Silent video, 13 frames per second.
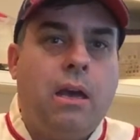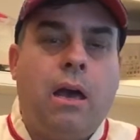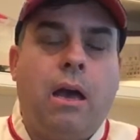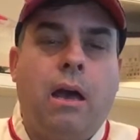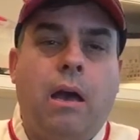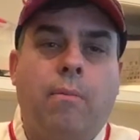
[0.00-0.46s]

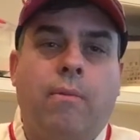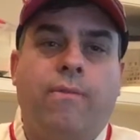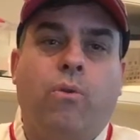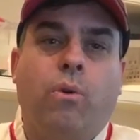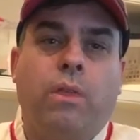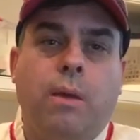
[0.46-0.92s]
um,
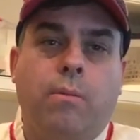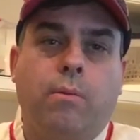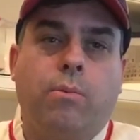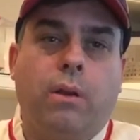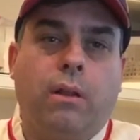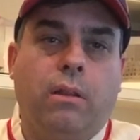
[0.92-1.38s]
for them to
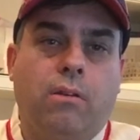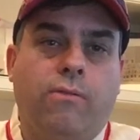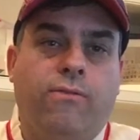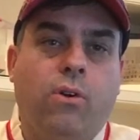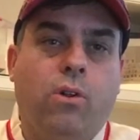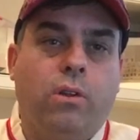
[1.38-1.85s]
bring their
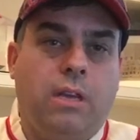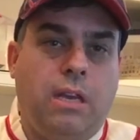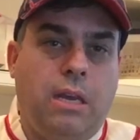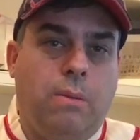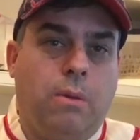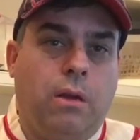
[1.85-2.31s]
full
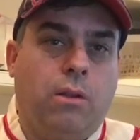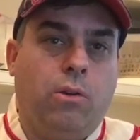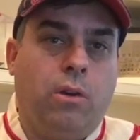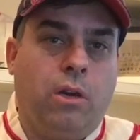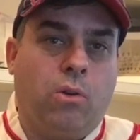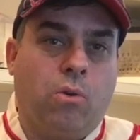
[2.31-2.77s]
team,
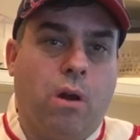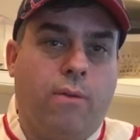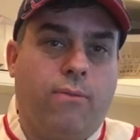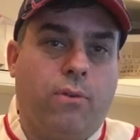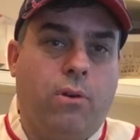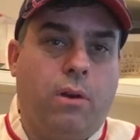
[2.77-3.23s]
including
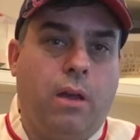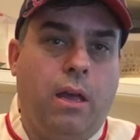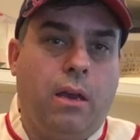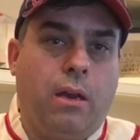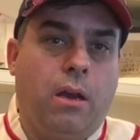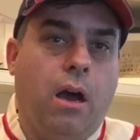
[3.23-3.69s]
Crawford
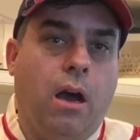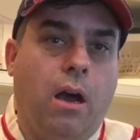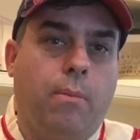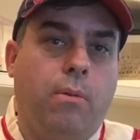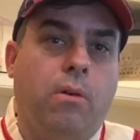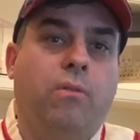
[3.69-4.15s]
and
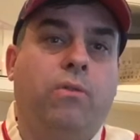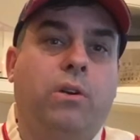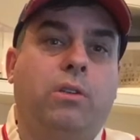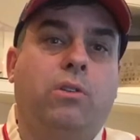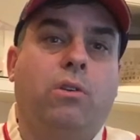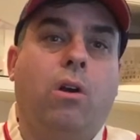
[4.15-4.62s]
Cobb, of
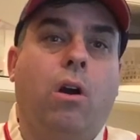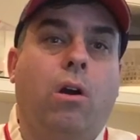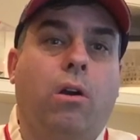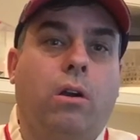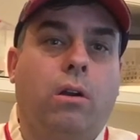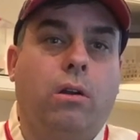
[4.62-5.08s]
which there
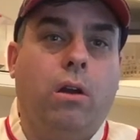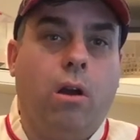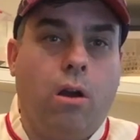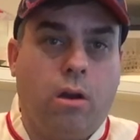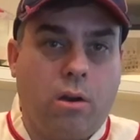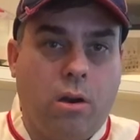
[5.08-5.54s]
are
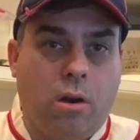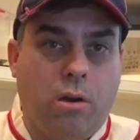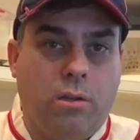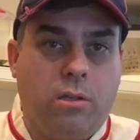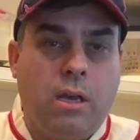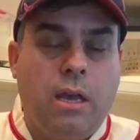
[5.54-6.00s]
are
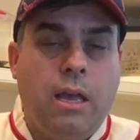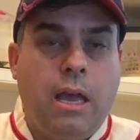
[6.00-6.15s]
cards,